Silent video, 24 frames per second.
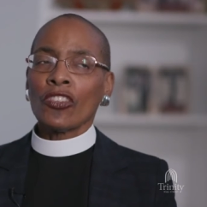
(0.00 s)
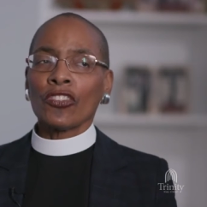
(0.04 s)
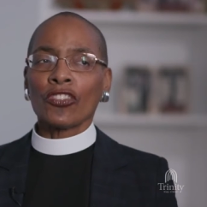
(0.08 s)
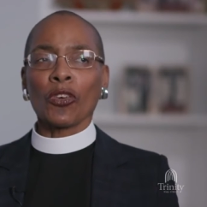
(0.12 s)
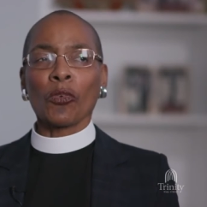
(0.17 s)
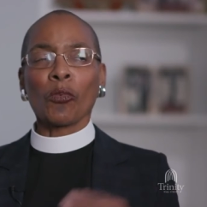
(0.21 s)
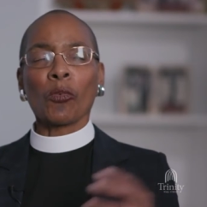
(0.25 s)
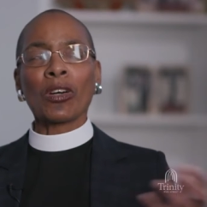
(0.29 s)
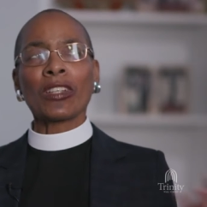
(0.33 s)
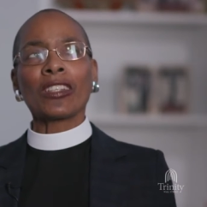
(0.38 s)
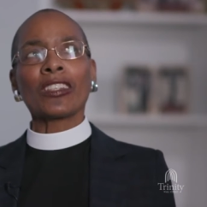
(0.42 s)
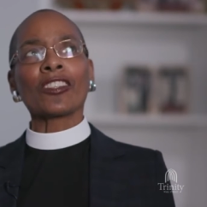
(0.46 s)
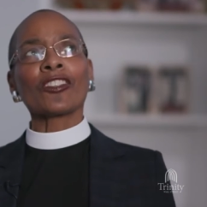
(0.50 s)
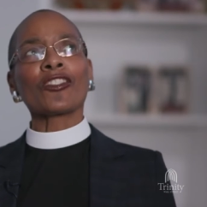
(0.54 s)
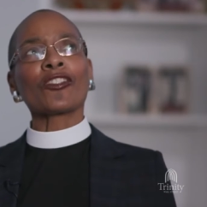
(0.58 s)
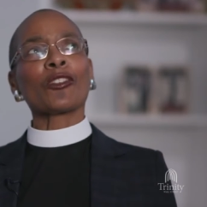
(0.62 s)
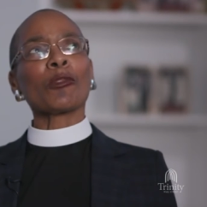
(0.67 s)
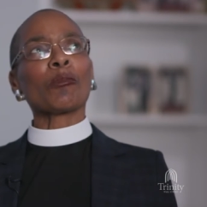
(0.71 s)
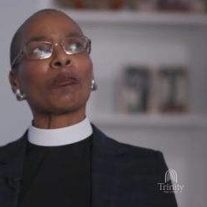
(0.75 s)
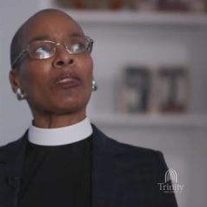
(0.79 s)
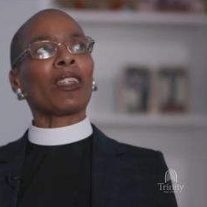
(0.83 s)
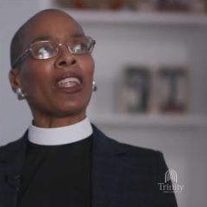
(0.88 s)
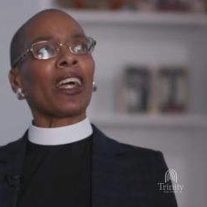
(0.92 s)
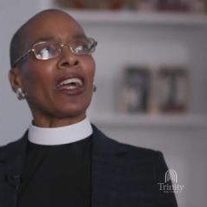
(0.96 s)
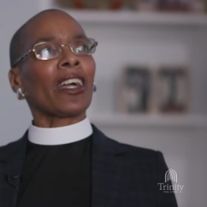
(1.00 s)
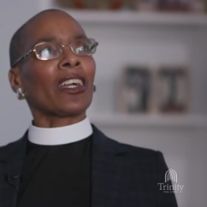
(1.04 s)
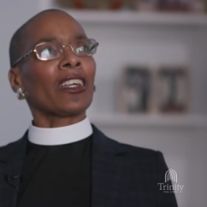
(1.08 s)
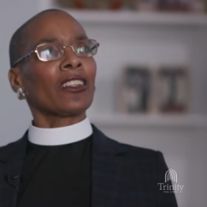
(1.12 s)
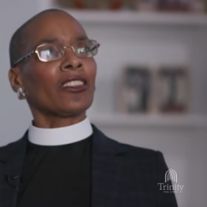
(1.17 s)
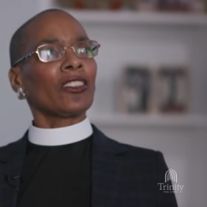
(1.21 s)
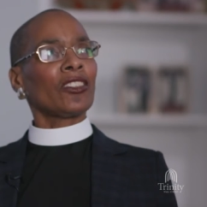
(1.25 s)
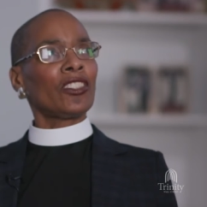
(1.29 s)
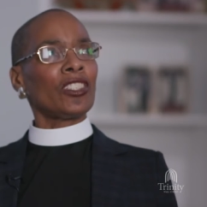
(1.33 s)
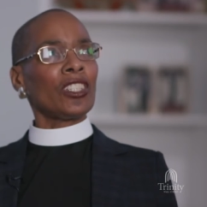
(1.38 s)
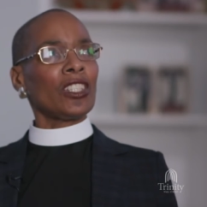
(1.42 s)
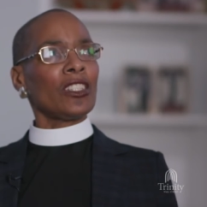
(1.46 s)
so what does the black
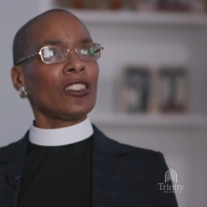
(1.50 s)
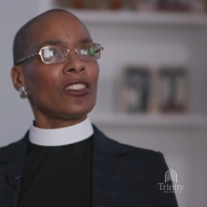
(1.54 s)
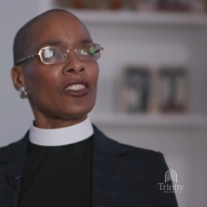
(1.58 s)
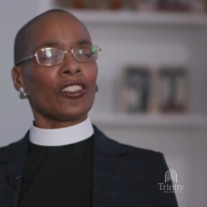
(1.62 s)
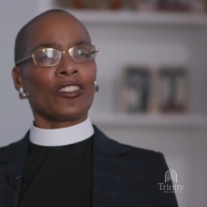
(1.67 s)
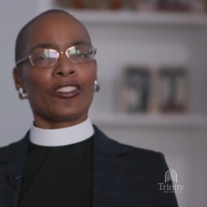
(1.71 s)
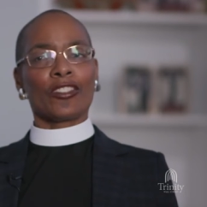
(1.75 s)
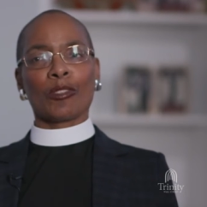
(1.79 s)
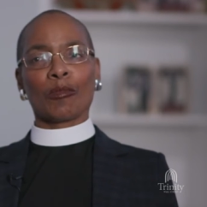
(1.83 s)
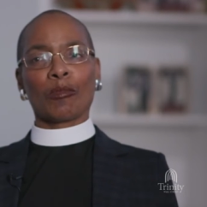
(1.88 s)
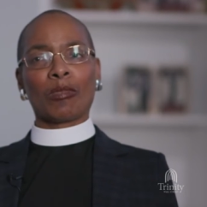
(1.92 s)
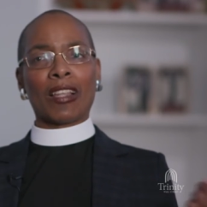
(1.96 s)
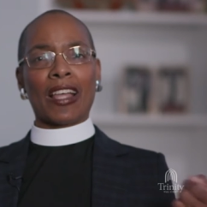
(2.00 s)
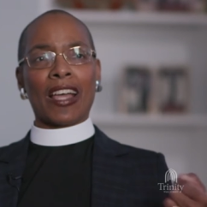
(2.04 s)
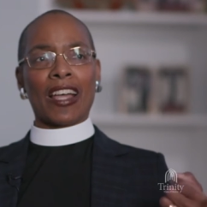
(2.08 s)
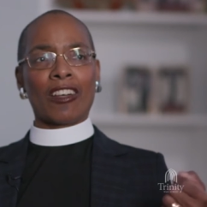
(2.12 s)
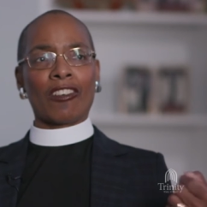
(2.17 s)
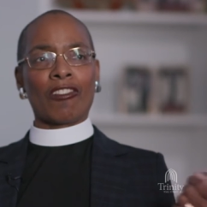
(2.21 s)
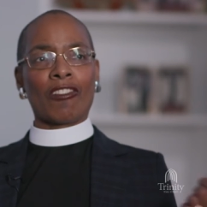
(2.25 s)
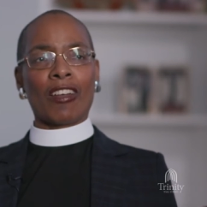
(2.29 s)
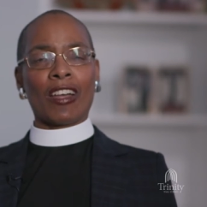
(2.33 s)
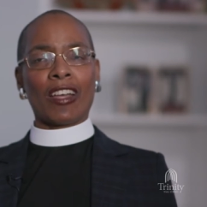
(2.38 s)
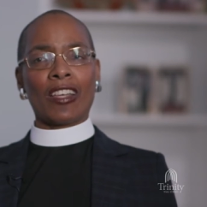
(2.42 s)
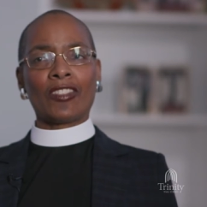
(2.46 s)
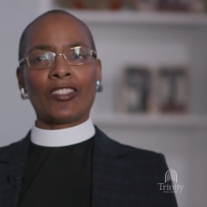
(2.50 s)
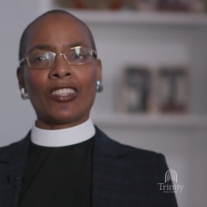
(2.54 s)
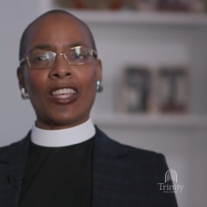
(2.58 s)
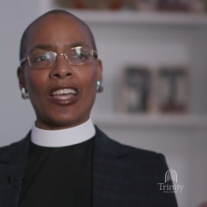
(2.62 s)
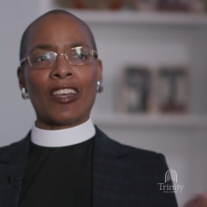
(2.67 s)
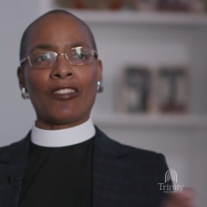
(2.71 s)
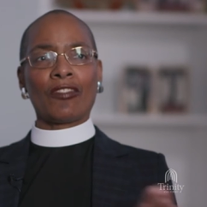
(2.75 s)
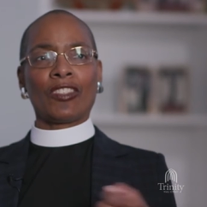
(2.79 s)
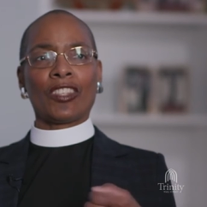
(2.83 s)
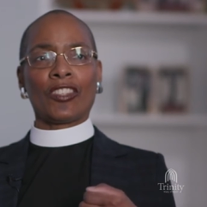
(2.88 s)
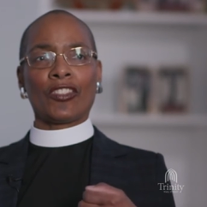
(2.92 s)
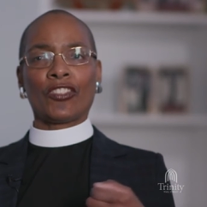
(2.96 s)
mm-hmm. jesus the black christ
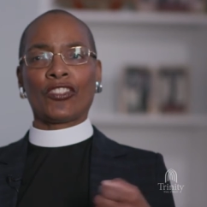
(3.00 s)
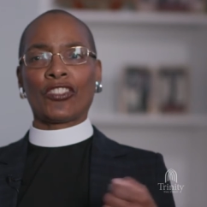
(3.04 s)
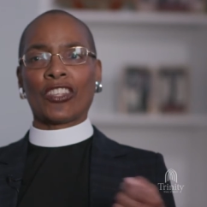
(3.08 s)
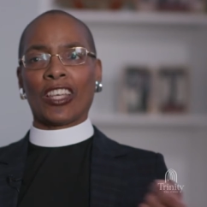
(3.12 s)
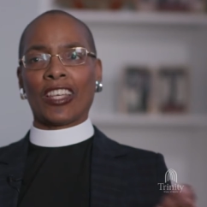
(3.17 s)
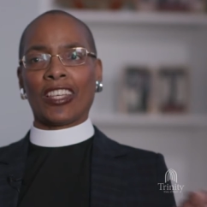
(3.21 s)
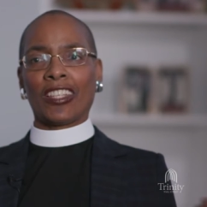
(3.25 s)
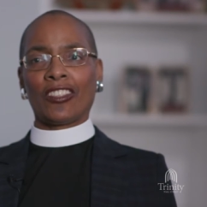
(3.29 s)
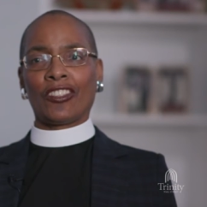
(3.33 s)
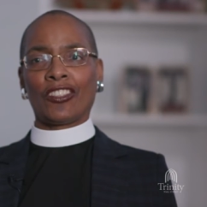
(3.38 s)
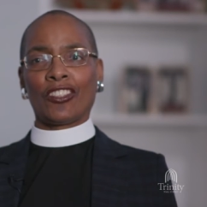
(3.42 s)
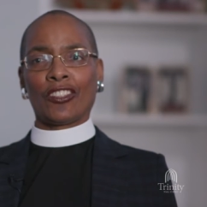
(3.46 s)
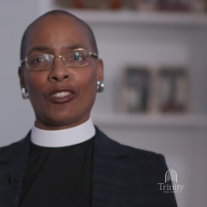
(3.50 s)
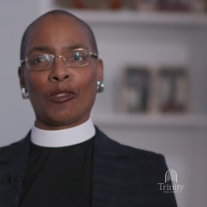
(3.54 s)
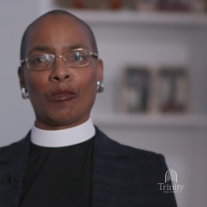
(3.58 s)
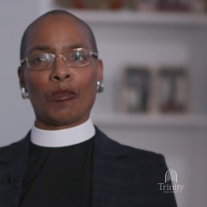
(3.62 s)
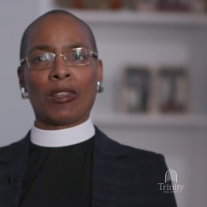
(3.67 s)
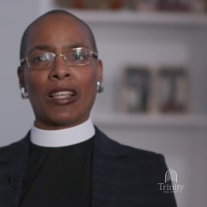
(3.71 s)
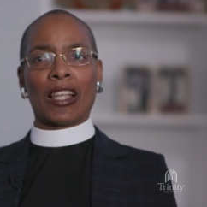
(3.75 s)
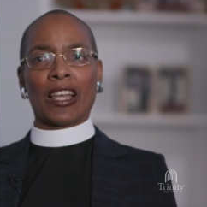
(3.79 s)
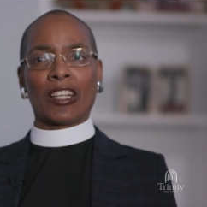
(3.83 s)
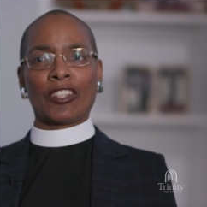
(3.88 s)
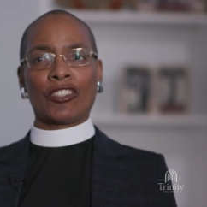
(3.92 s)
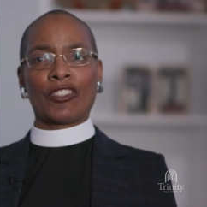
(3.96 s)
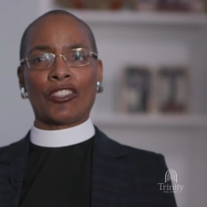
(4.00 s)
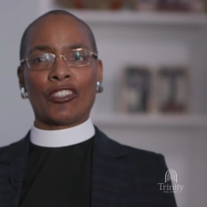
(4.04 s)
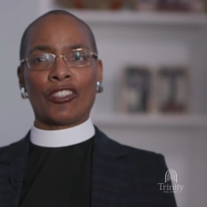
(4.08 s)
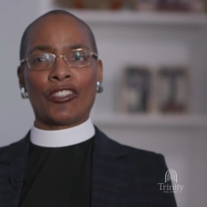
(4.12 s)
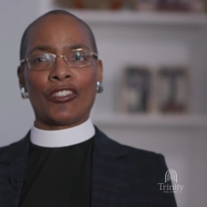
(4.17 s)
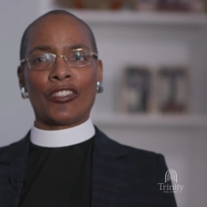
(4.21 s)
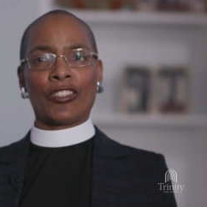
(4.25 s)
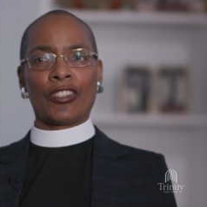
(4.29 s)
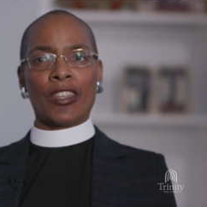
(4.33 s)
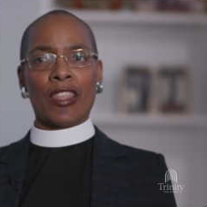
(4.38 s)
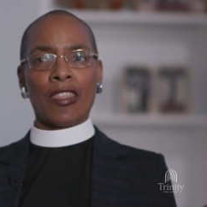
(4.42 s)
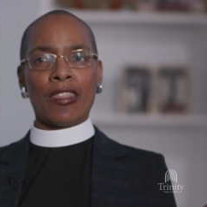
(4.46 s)
have to say yeah. to the black
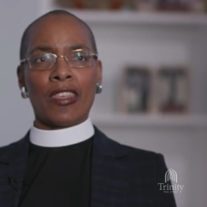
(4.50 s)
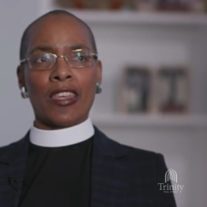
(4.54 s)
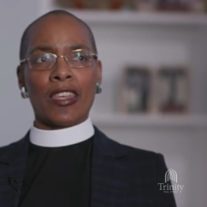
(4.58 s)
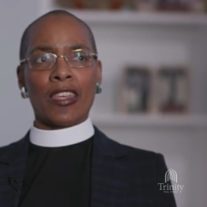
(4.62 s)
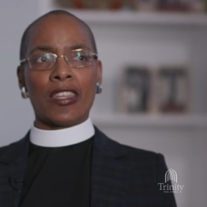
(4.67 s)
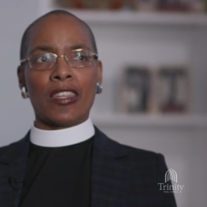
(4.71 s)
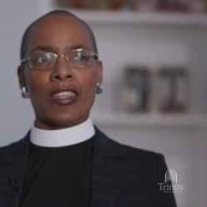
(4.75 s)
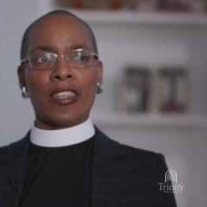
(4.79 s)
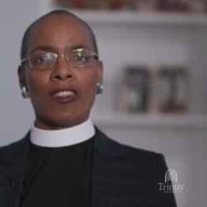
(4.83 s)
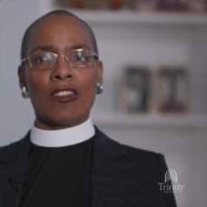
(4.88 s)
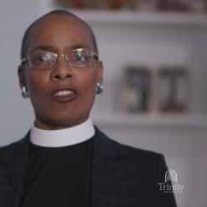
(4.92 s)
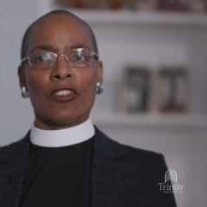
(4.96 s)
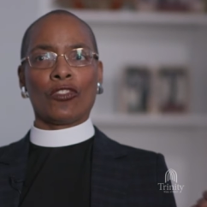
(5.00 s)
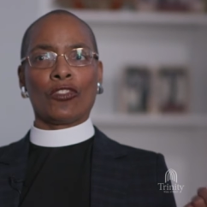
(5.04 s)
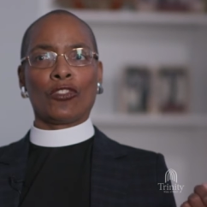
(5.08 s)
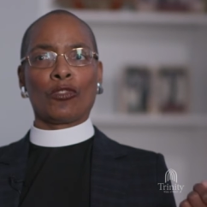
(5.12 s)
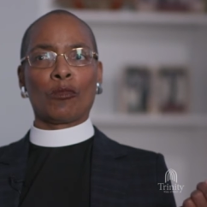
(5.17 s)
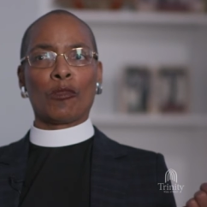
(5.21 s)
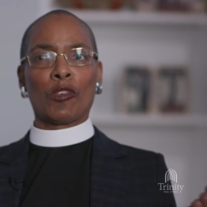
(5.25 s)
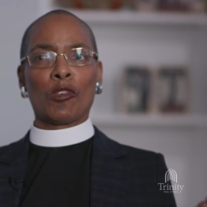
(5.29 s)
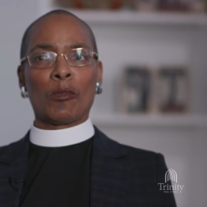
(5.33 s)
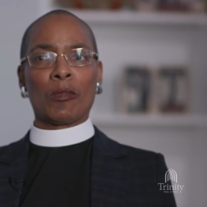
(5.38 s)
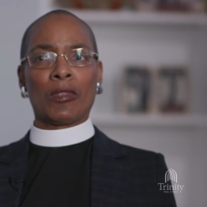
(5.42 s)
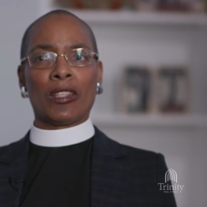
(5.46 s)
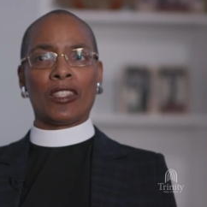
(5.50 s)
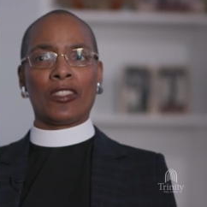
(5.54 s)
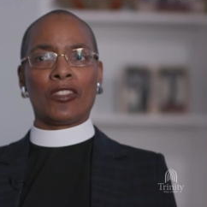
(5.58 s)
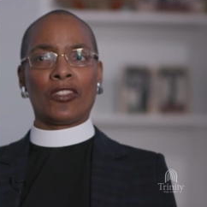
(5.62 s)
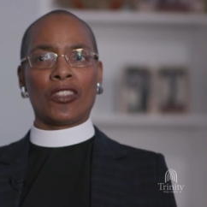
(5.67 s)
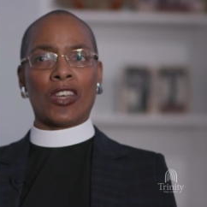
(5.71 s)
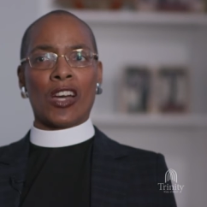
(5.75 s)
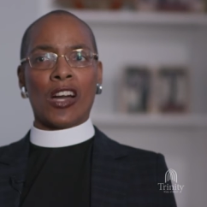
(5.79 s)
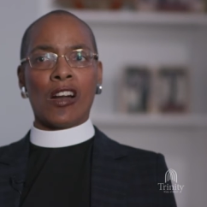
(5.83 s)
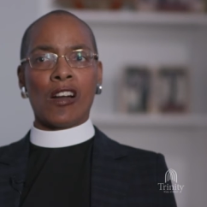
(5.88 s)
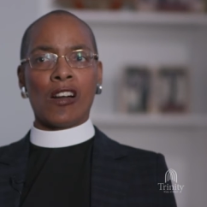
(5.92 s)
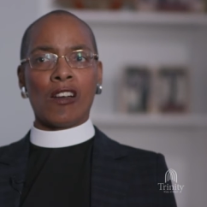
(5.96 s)
church then in those
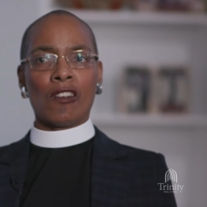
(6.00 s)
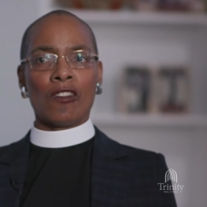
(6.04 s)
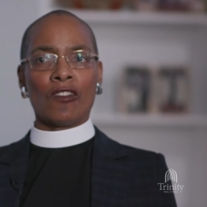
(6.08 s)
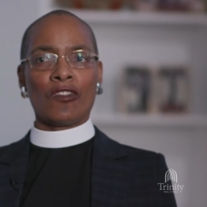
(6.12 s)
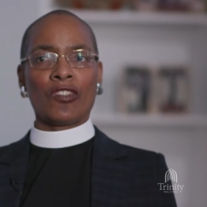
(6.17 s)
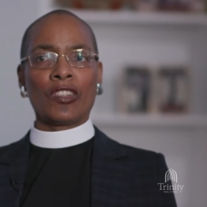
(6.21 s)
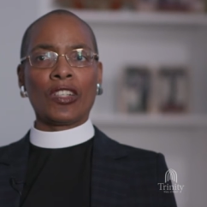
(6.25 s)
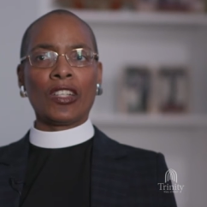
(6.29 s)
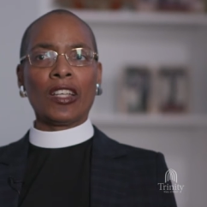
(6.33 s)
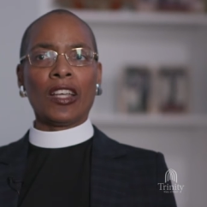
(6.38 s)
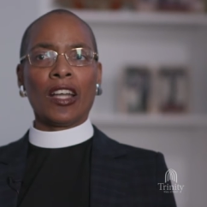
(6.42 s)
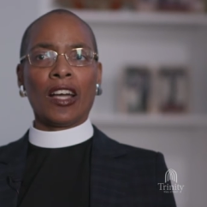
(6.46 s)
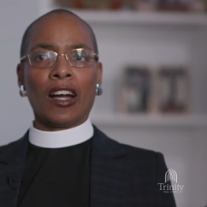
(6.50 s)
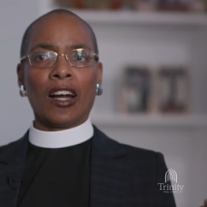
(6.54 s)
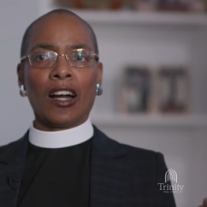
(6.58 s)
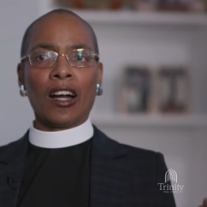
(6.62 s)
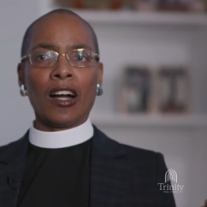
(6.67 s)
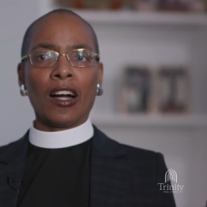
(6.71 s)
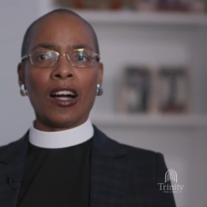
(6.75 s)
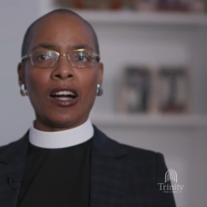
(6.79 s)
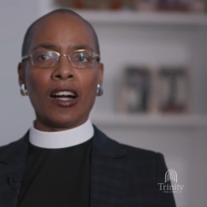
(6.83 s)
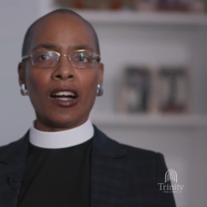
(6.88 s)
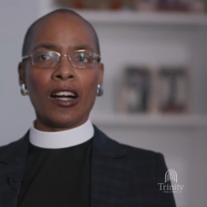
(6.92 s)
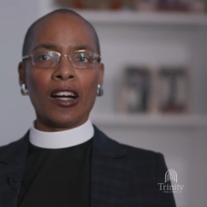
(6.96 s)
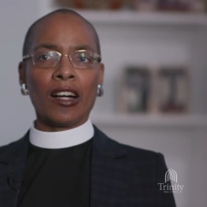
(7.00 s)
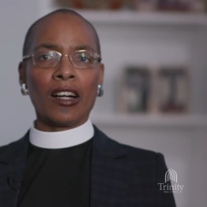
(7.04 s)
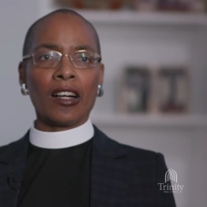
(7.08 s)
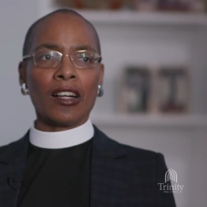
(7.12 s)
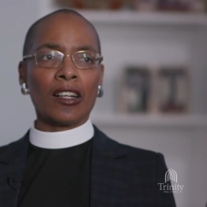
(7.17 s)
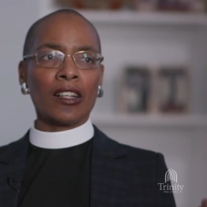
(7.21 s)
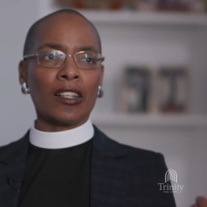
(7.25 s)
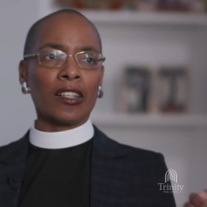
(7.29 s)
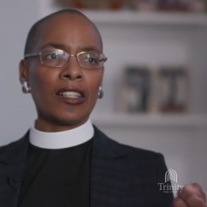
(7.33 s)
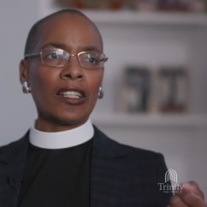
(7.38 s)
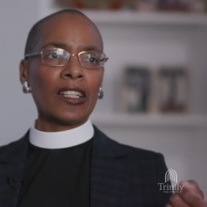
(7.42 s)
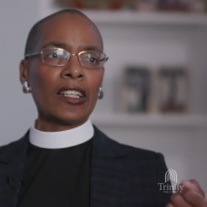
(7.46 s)
moments Ooh, of
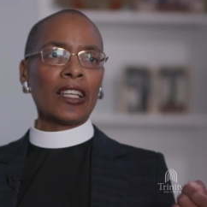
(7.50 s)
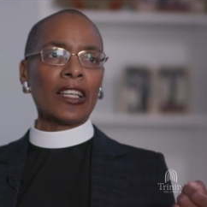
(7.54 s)
uh,